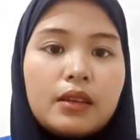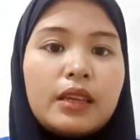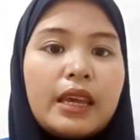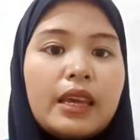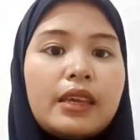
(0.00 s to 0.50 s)

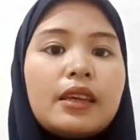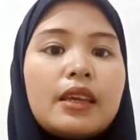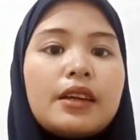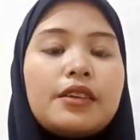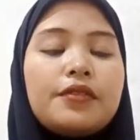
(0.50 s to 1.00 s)
Okay,
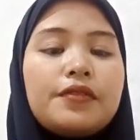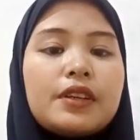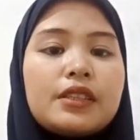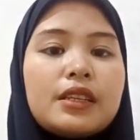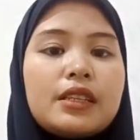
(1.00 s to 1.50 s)
the
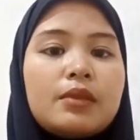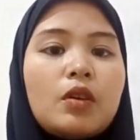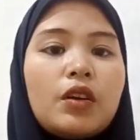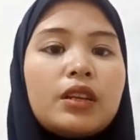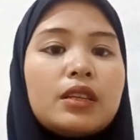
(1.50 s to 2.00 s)
first is
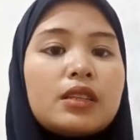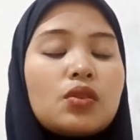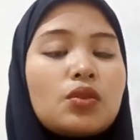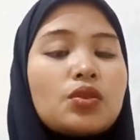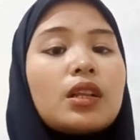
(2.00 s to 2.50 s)
about the
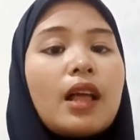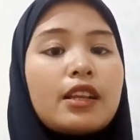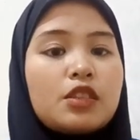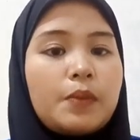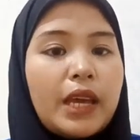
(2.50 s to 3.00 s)
social
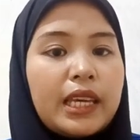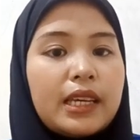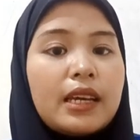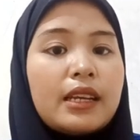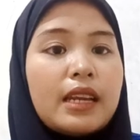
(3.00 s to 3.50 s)

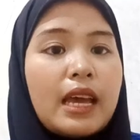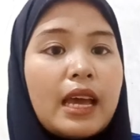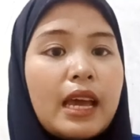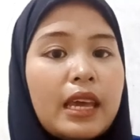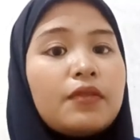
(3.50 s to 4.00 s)
aspect
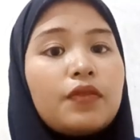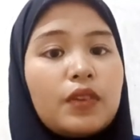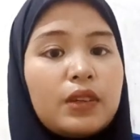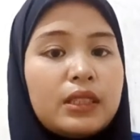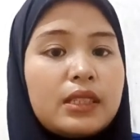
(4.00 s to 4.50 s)
that
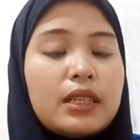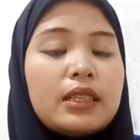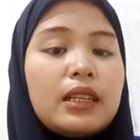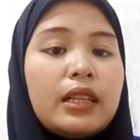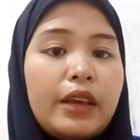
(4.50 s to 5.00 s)
influence
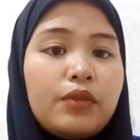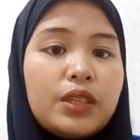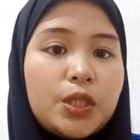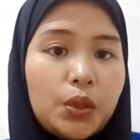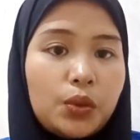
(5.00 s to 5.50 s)
the
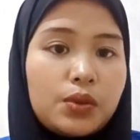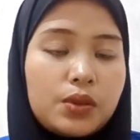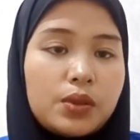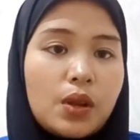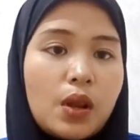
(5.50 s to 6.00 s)
language
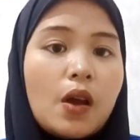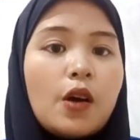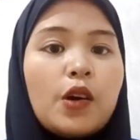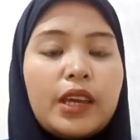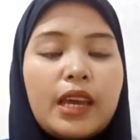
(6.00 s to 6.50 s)
use.
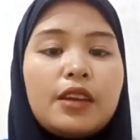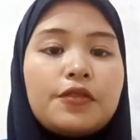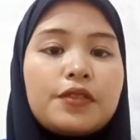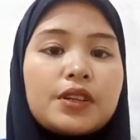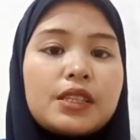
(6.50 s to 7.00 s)
Okay, the
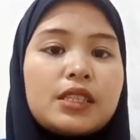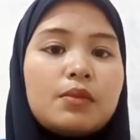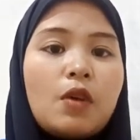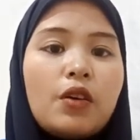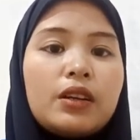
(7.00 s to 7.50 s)
first is
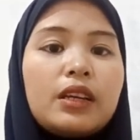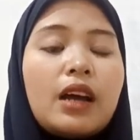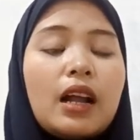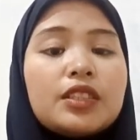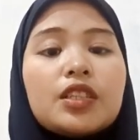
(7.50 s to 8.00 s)
about the
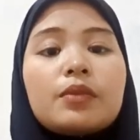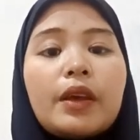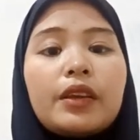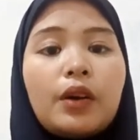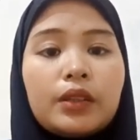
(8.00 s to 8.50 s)
culture
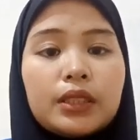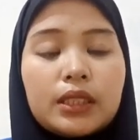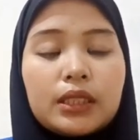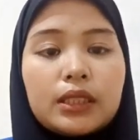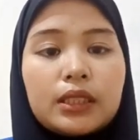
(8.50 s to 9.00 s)
backgrounds.